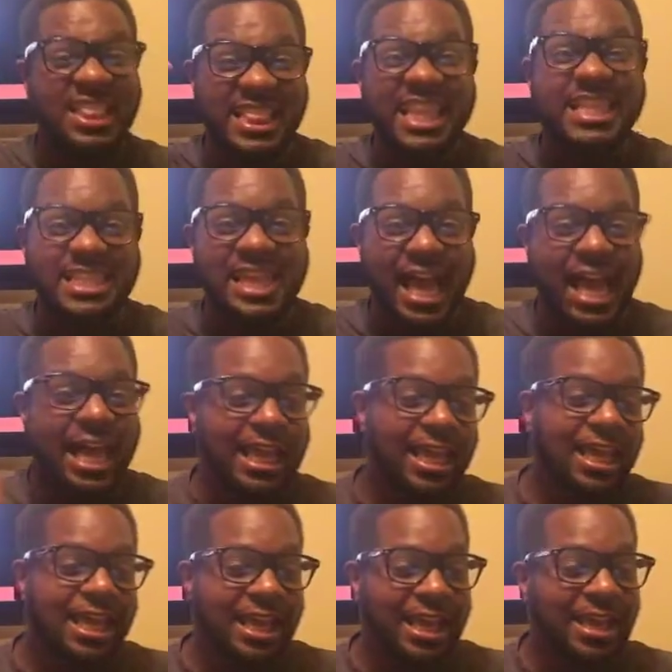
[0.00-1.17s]
This guy.
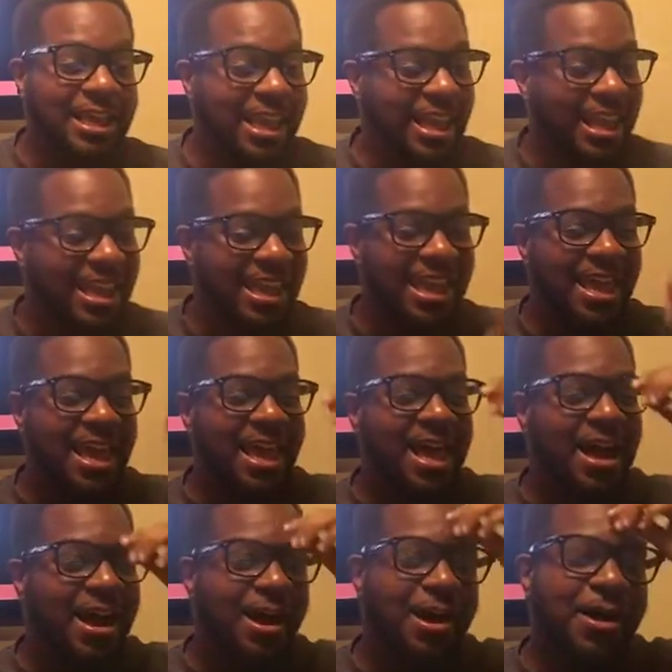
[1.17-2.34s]
Okay?
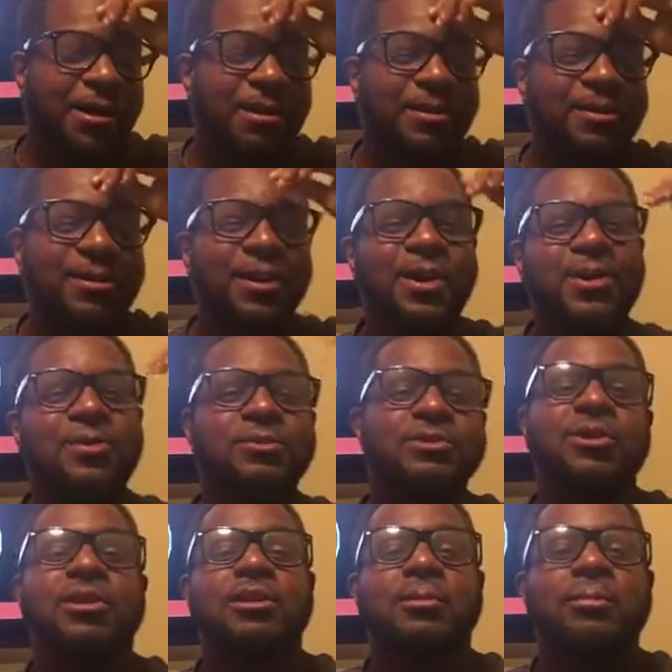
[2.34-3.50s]
Who's
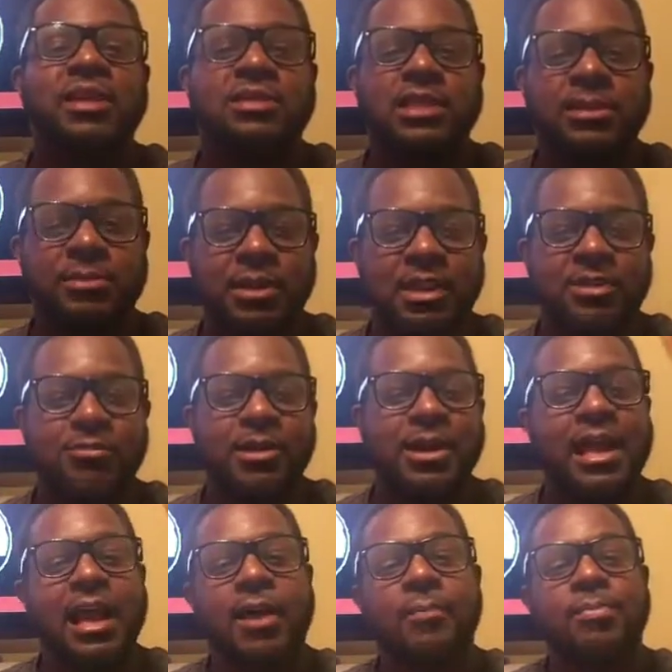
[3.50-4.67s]
currently the best team in the league right
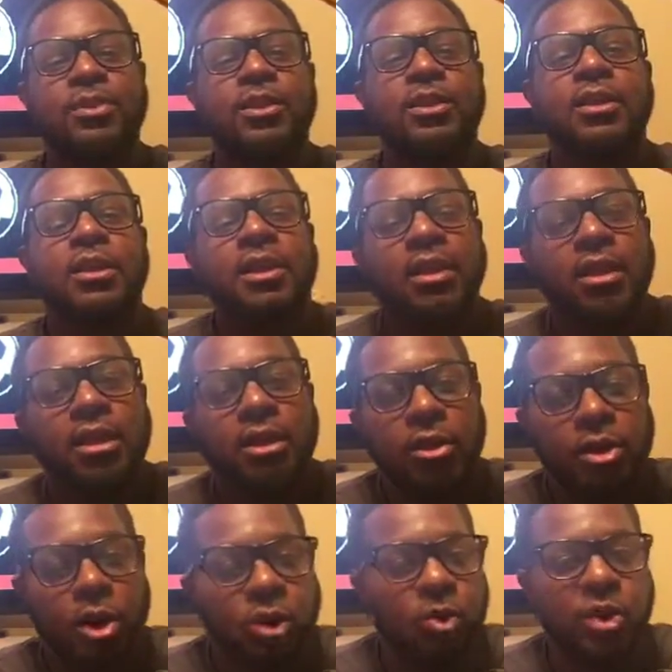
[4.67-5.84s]
now?
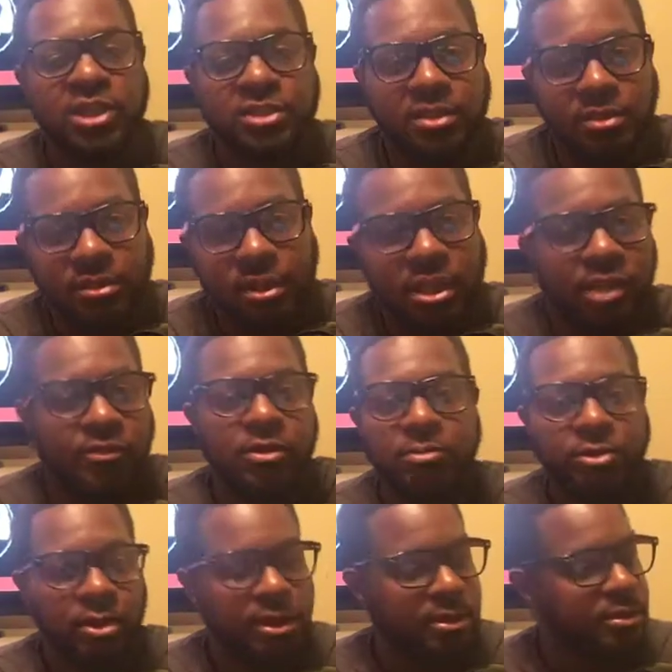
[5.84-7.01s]
No question, Cleveland
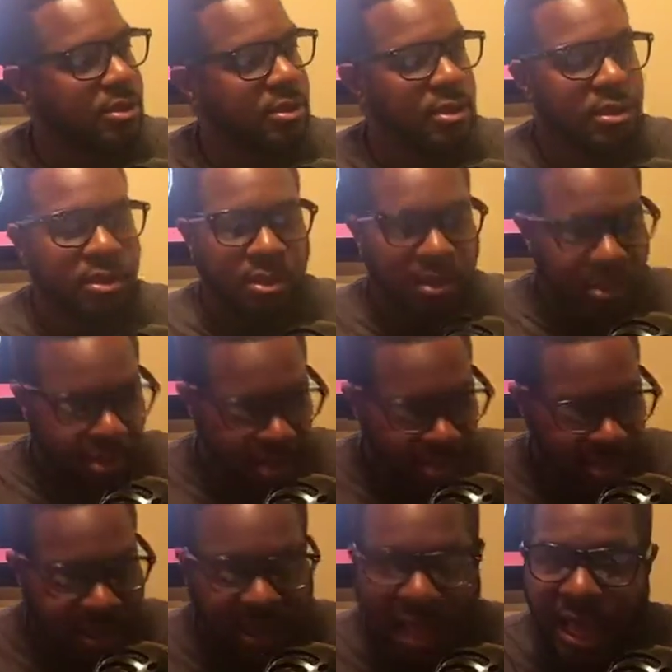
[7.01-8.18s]
Breeze.
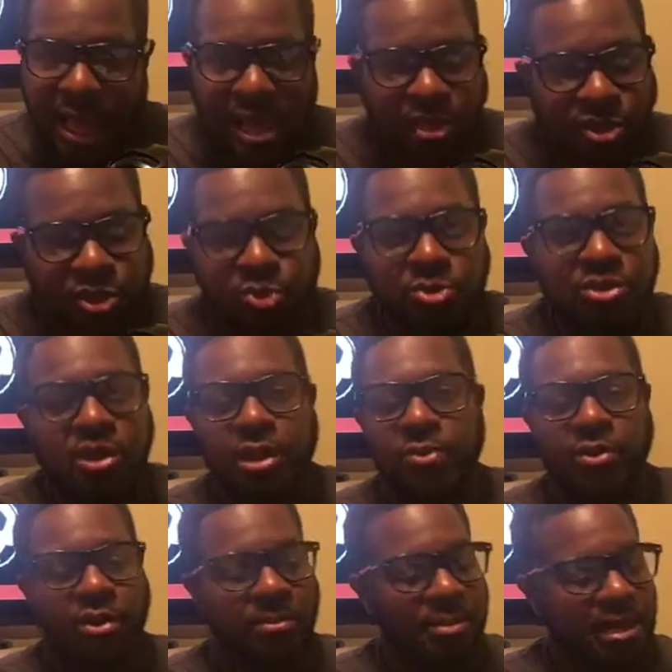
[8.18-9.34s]
Guy has 2 stellar
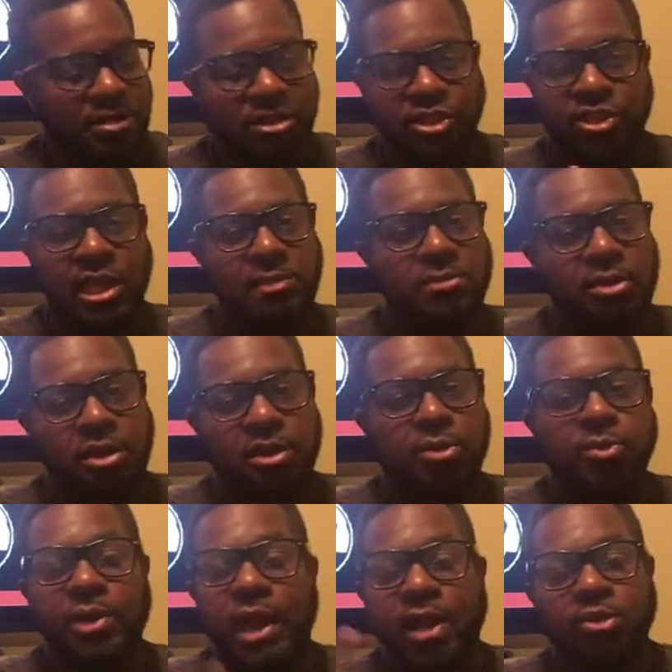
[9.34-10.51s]
running backs in James
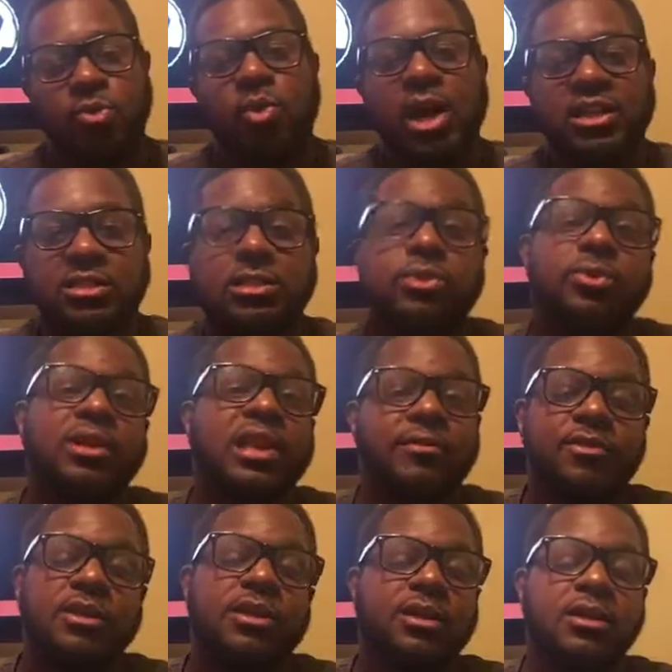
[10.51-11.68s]
Conner. We have to watch and see what
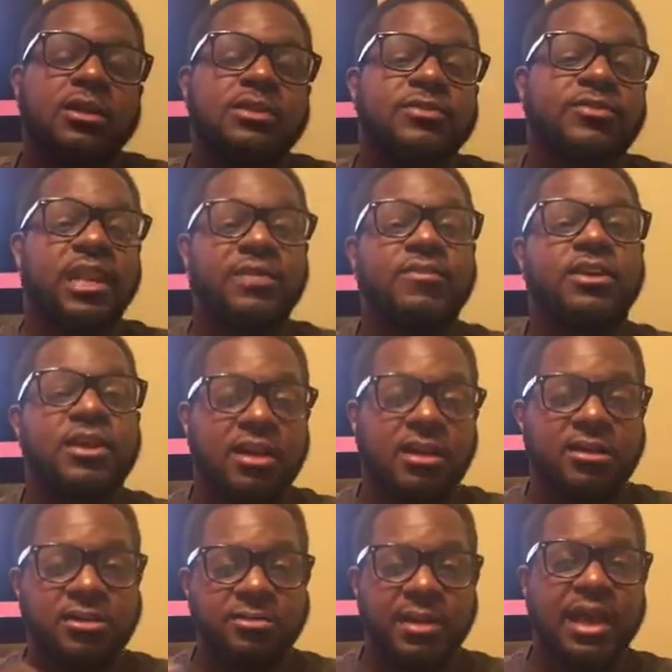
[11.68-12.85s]
Le'Veon does if Le'Veon
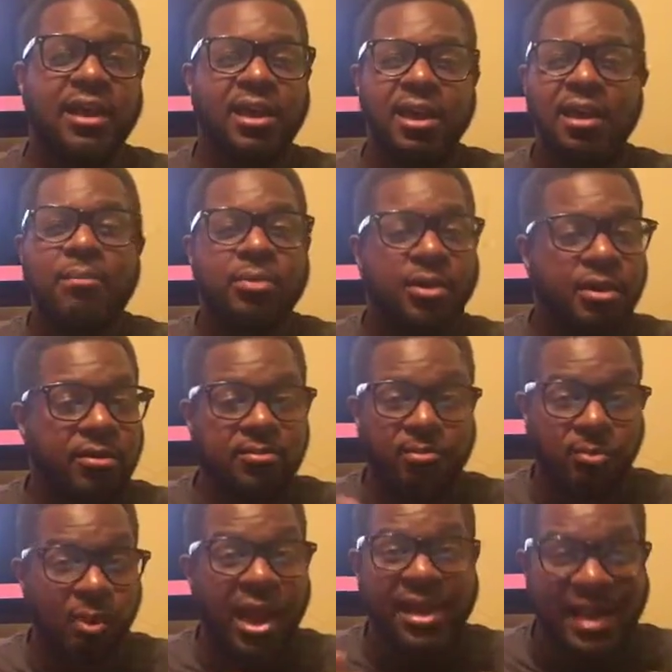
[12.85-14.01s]
comes back. But
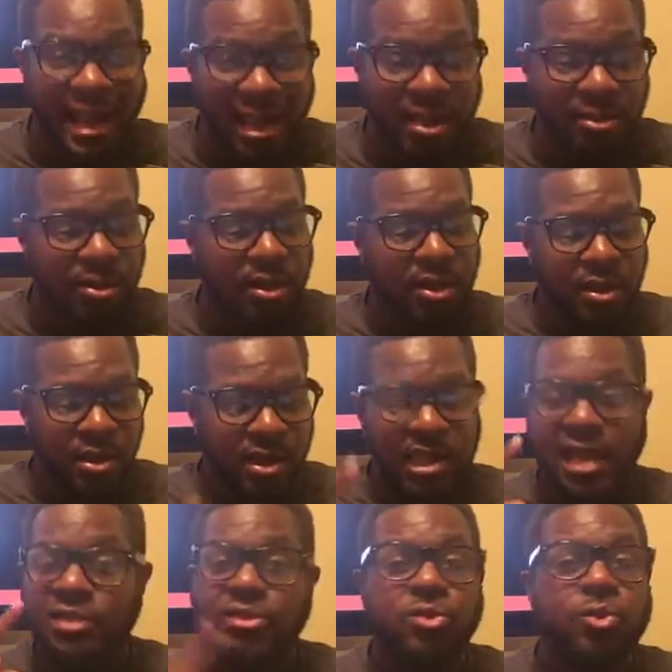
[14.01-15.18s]
right now, he
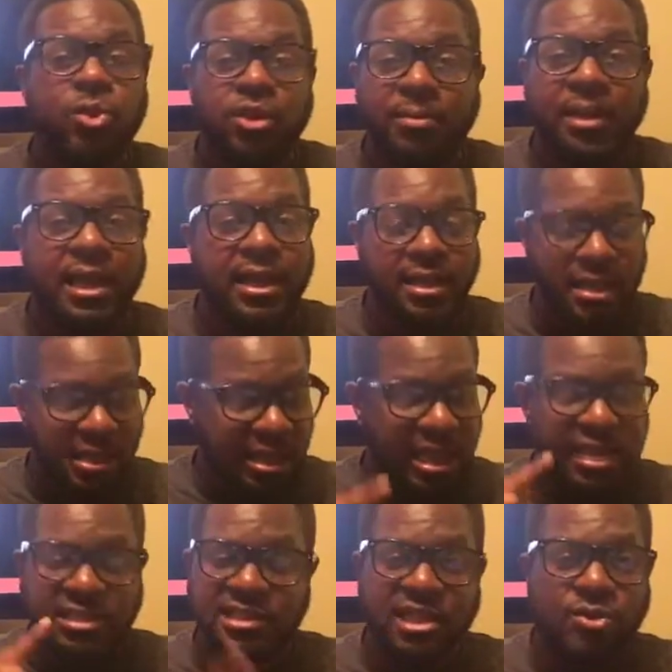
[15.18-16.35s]
has the quarterback. He
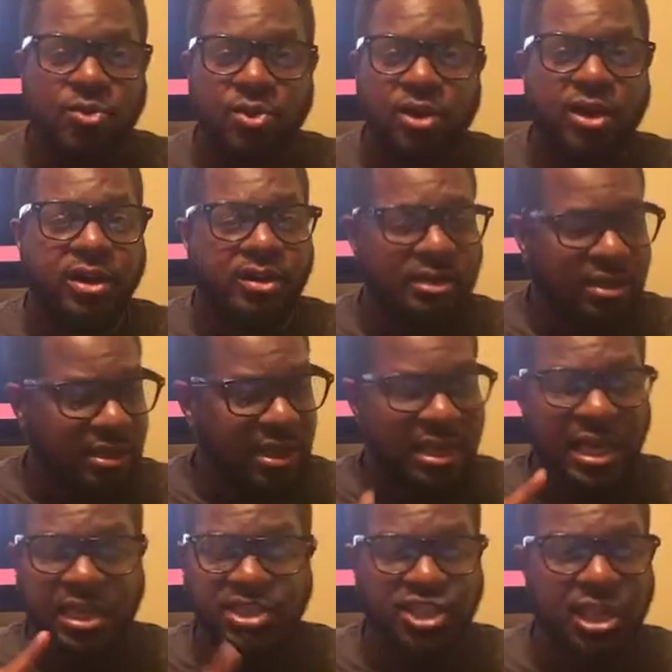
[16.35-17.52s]
has Saquon. He
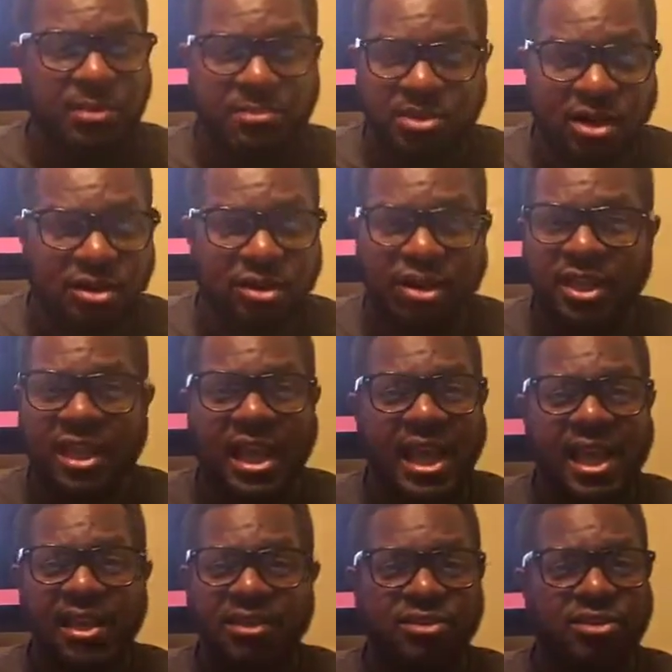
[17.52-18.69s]
has James Conner. He
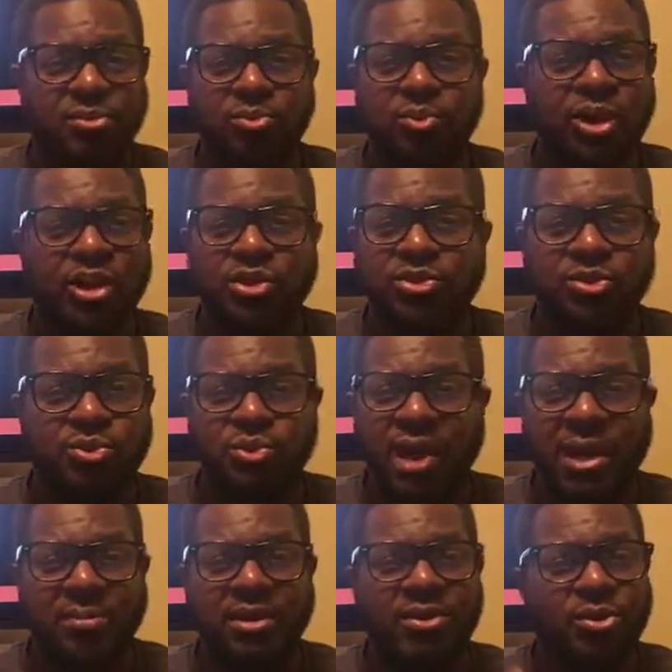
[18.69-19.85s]
has the 1 and 2.
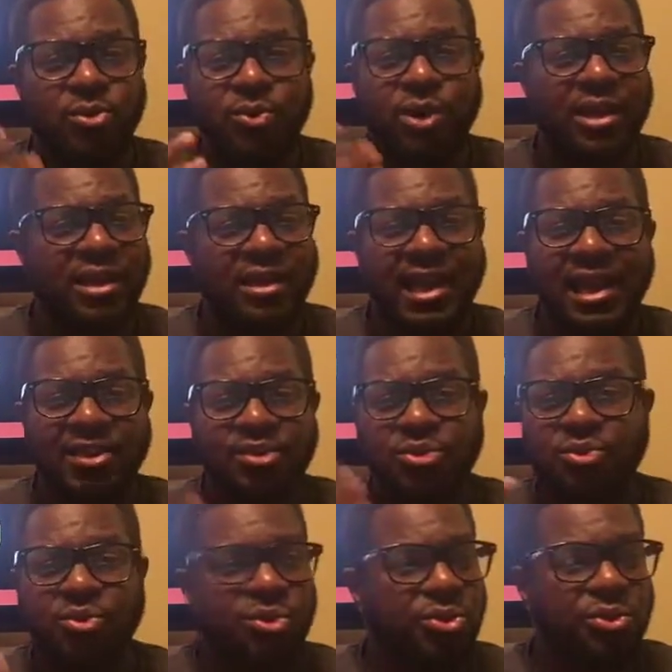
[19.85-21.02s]
I believe the 1 and like
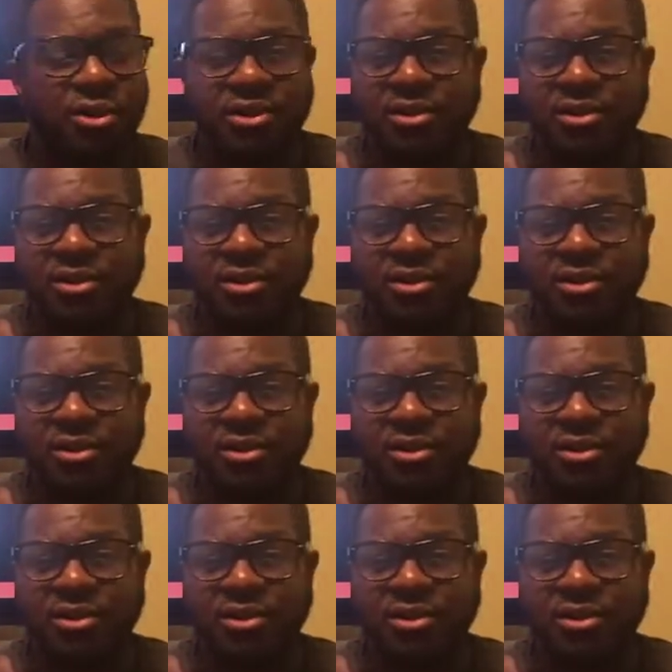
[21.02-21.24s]
2 or 3.